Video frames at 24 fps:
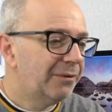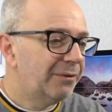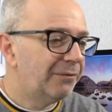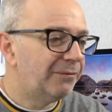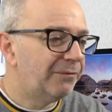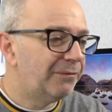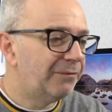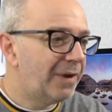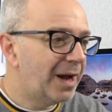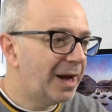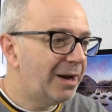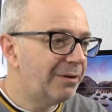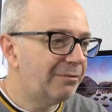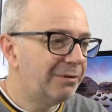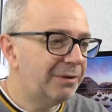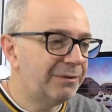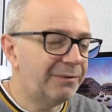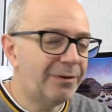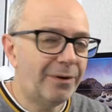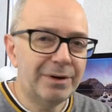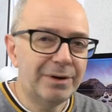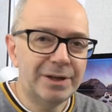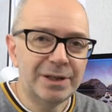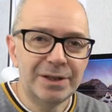Very,
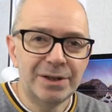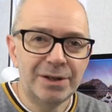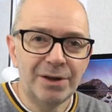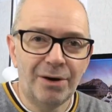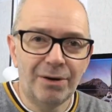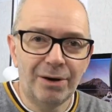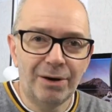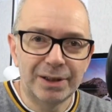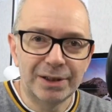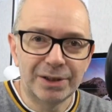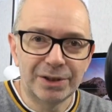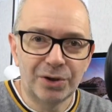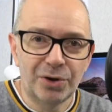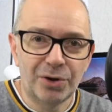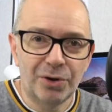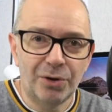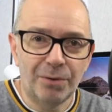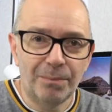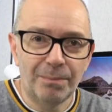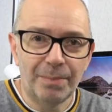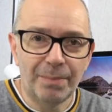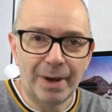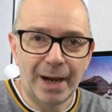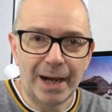very nice,
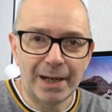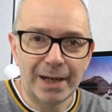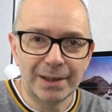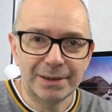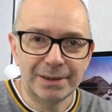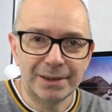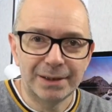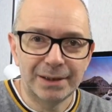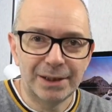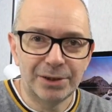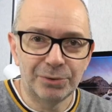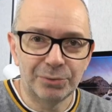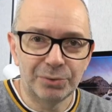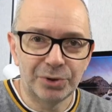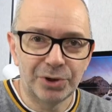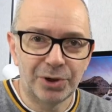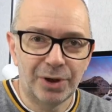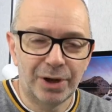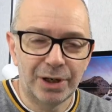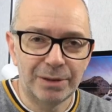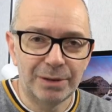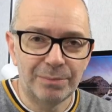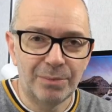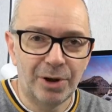compact, little
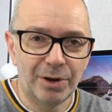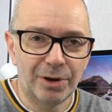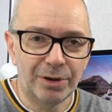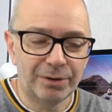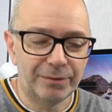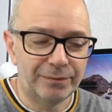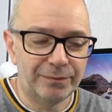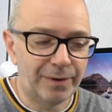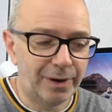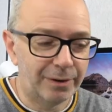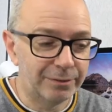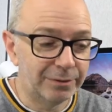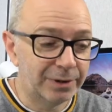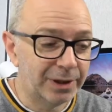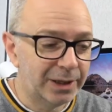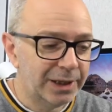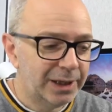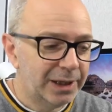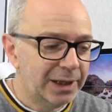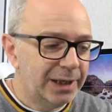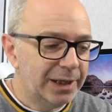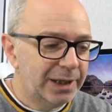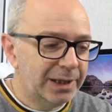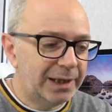tiny microphone.
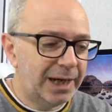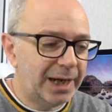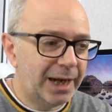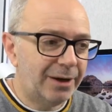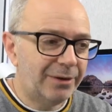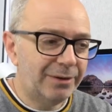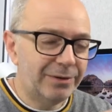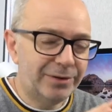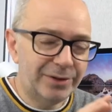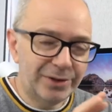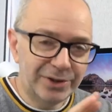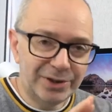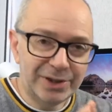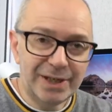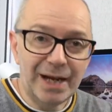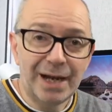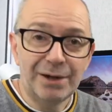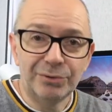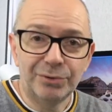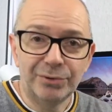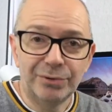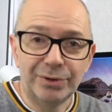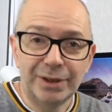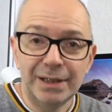Now, the
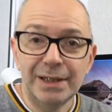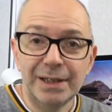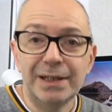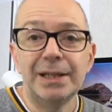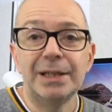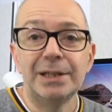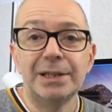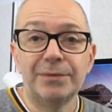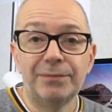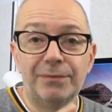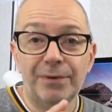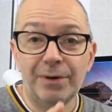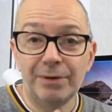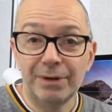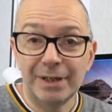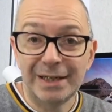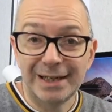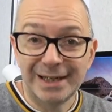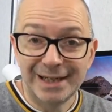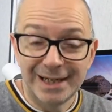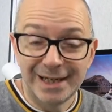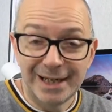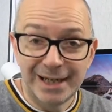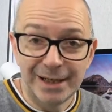sound on it is very
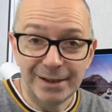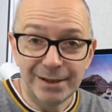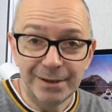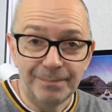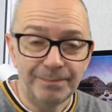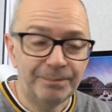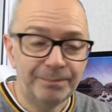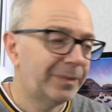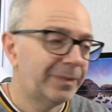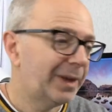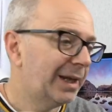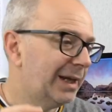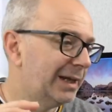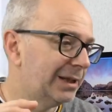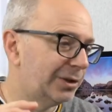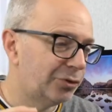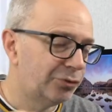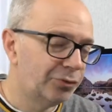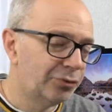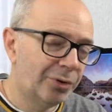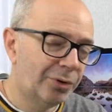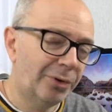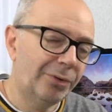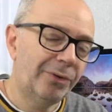clear it's
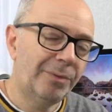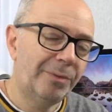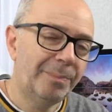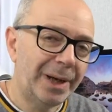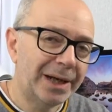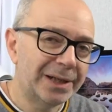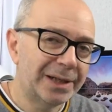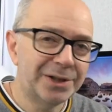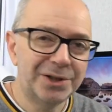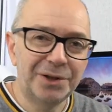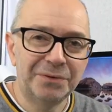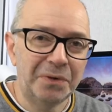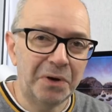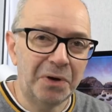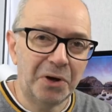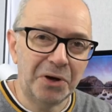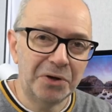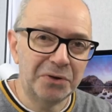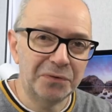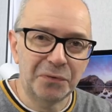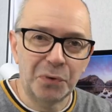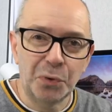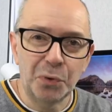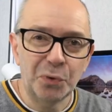not the best I've heard,
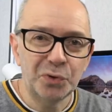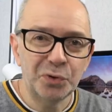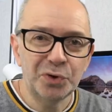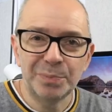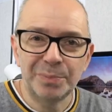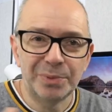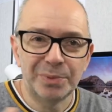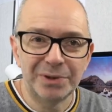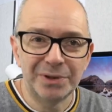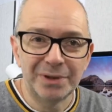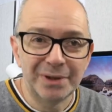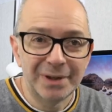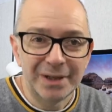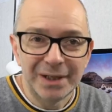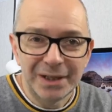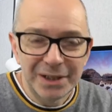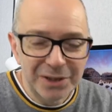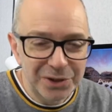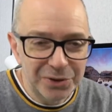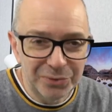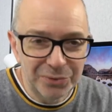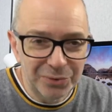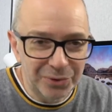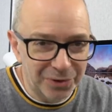of course, but
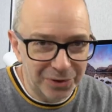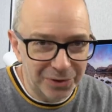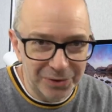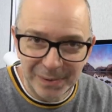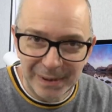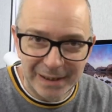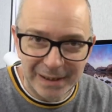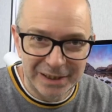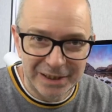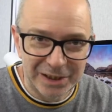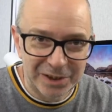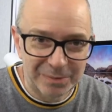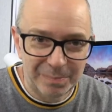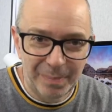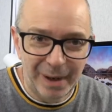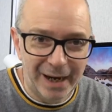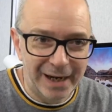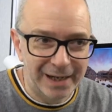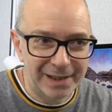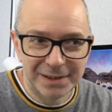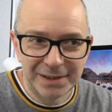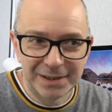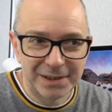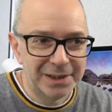you're not going to
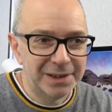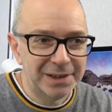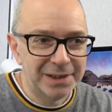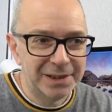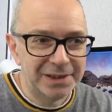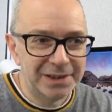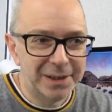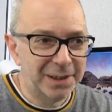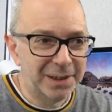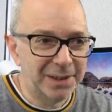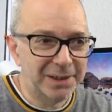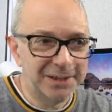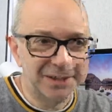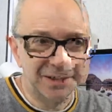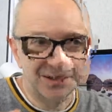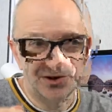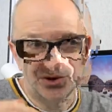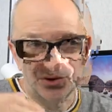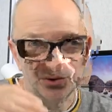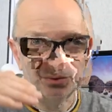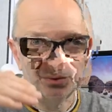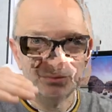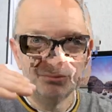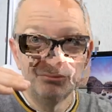expect uh,
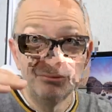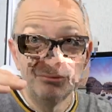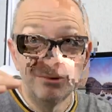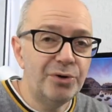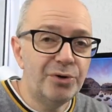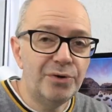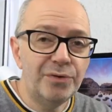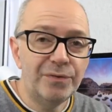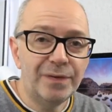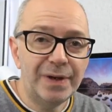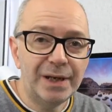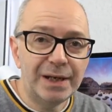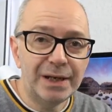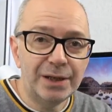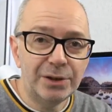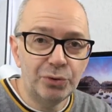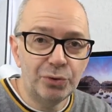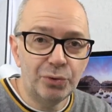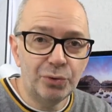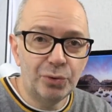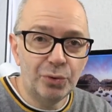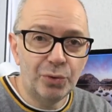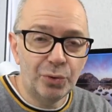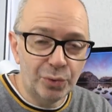sort of removing
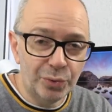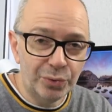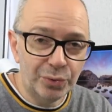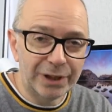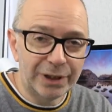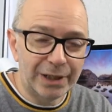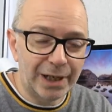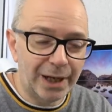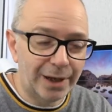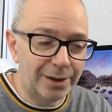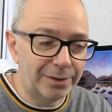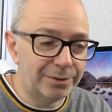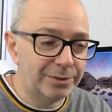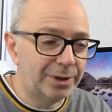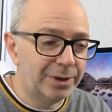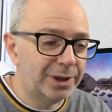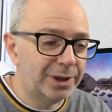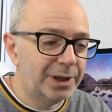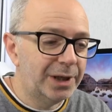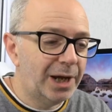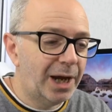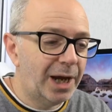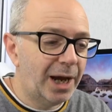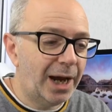your audio.
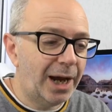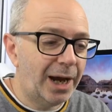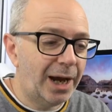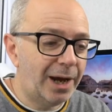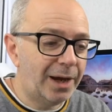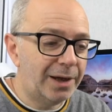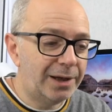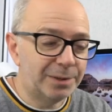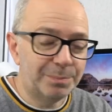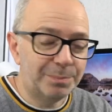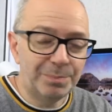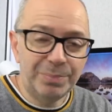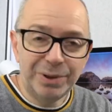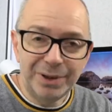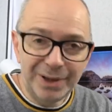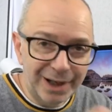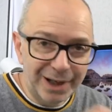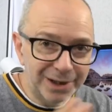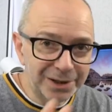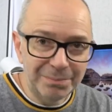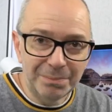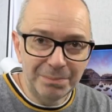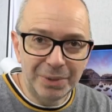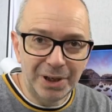Uh, it's
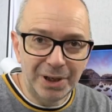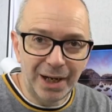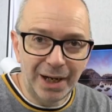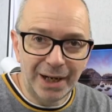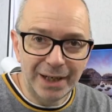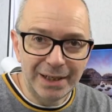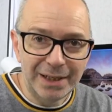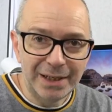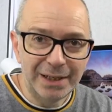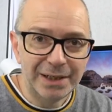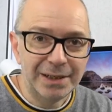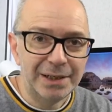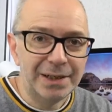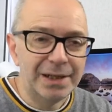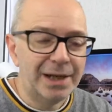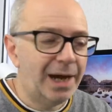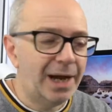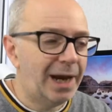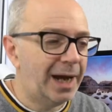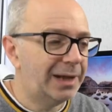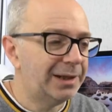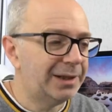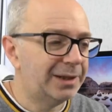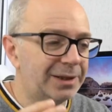plug and play.
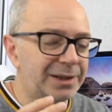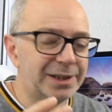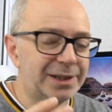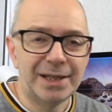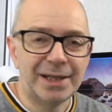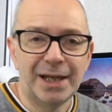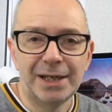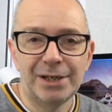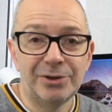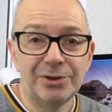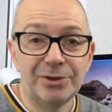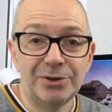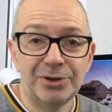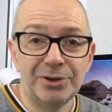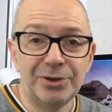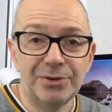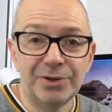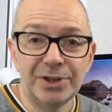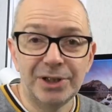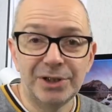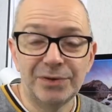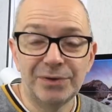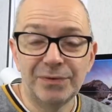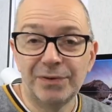And as I say, you can use
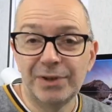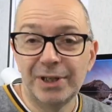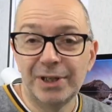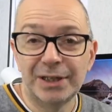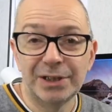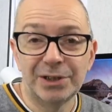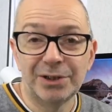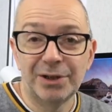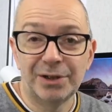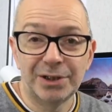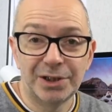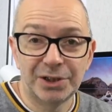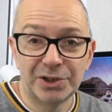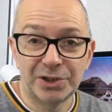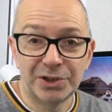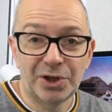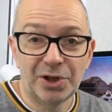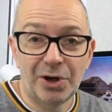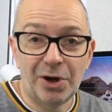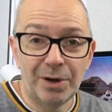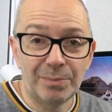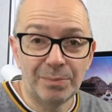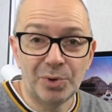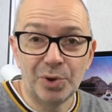this for things like your
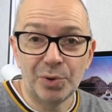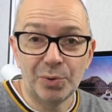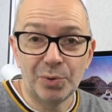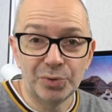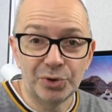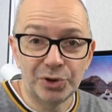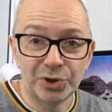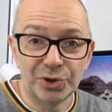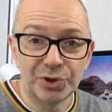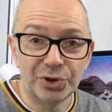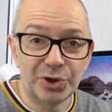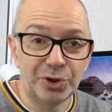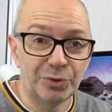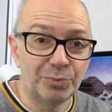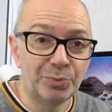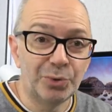Skype calls, your Zoom